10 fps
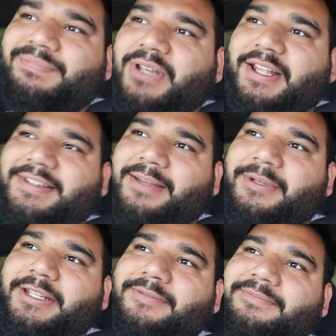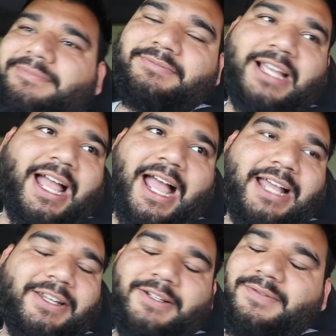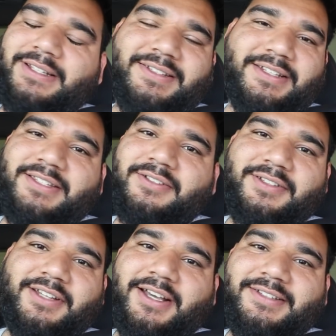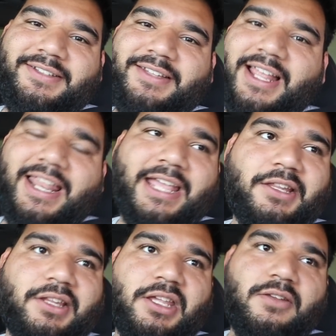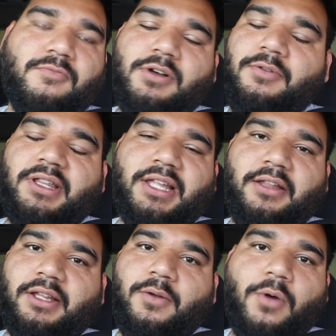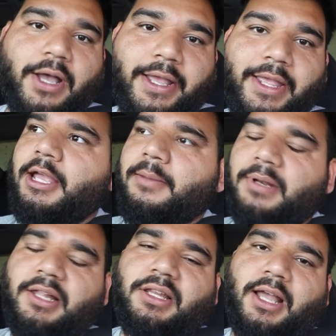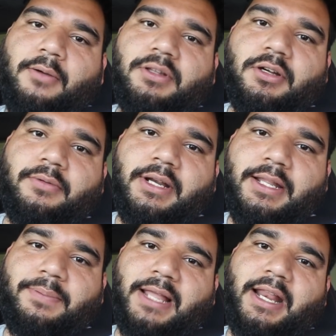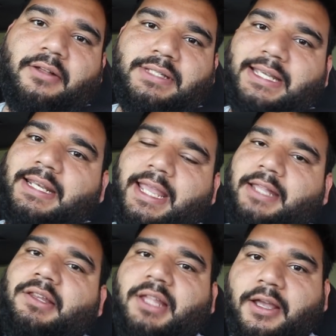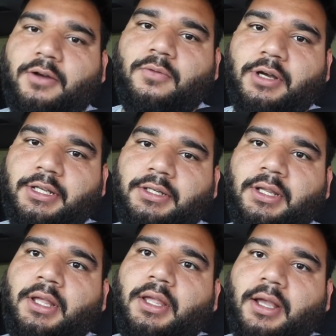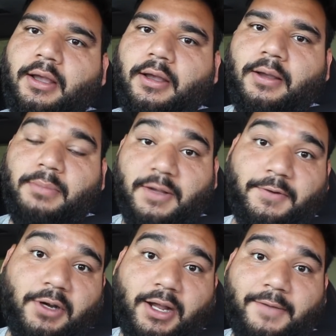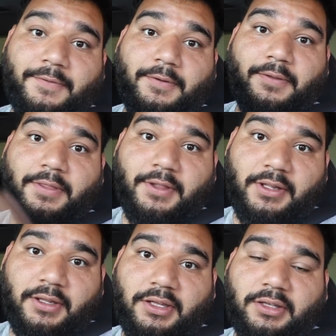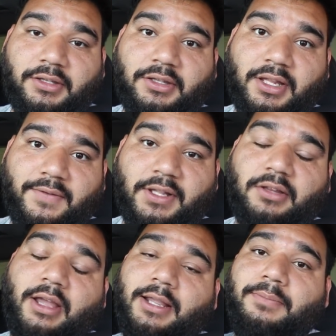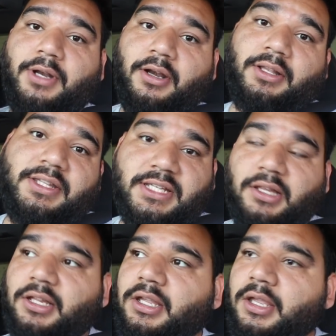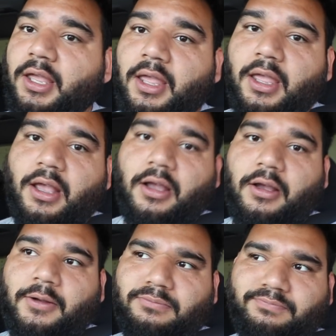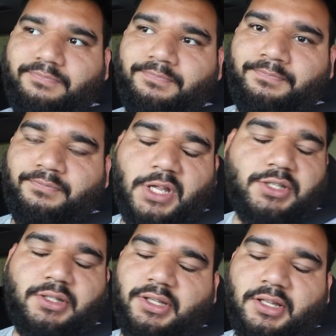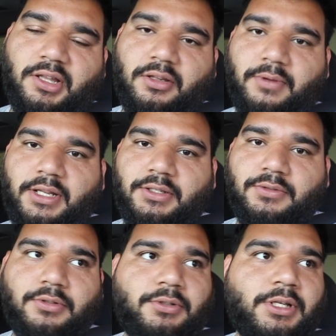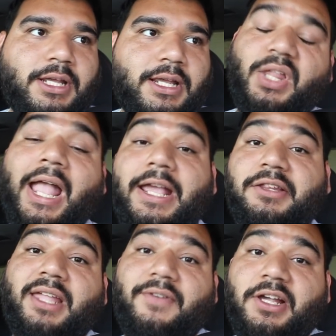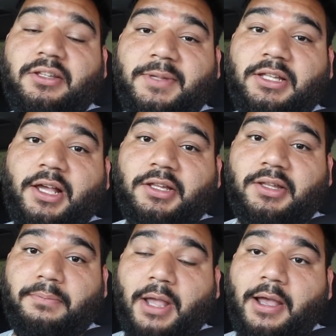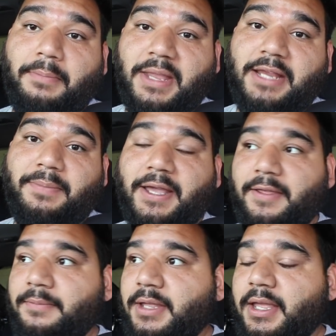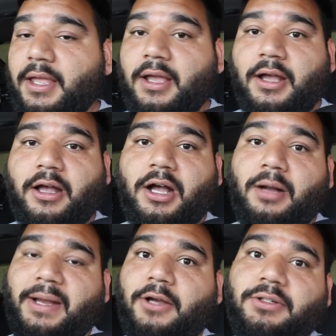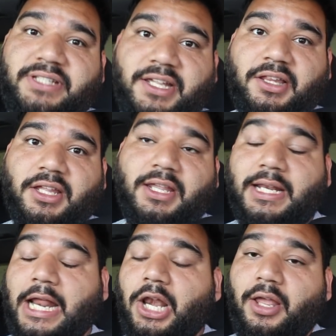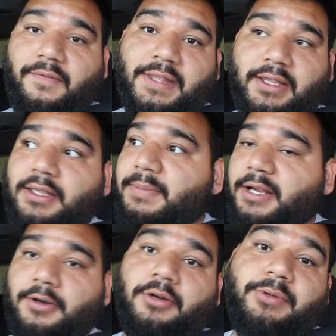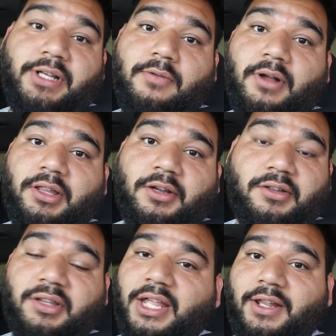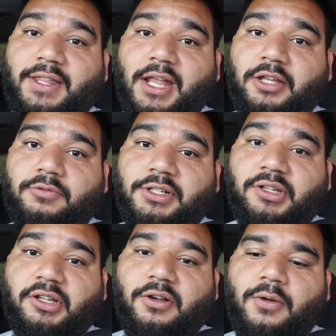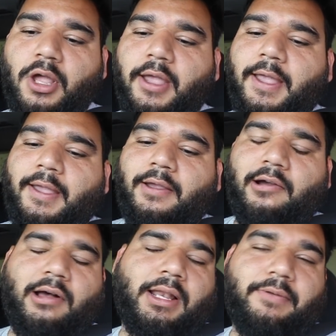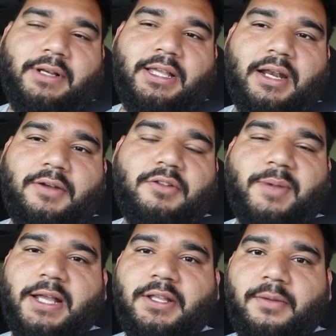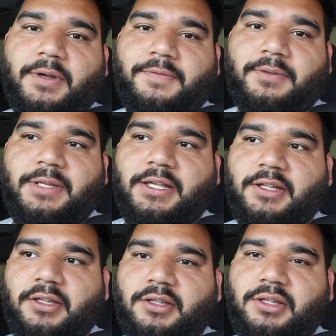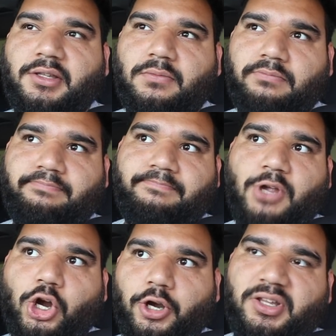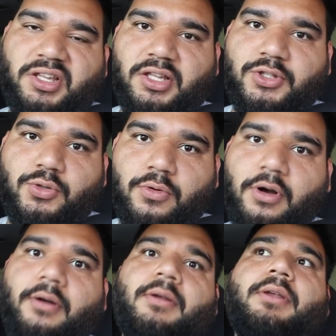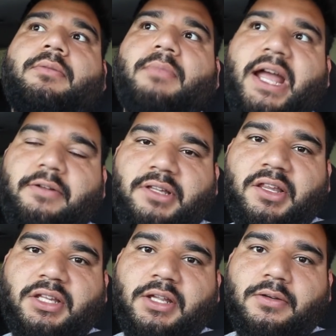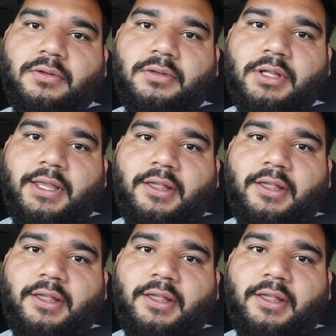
Plus, I mean, I love listening to exhausts. I like seeing what sounds like what. Plus, I was already planning on taking the N-Style one muffler off of the Civic so I can put it on the TC. And since it's already a dual, I used to have a custom exhaust made by them on my old TC, and I loved it. And my girl really wants hers to sound like that as well. So all I really gotta do is buy another muffler because hers is a dual, mine was a single.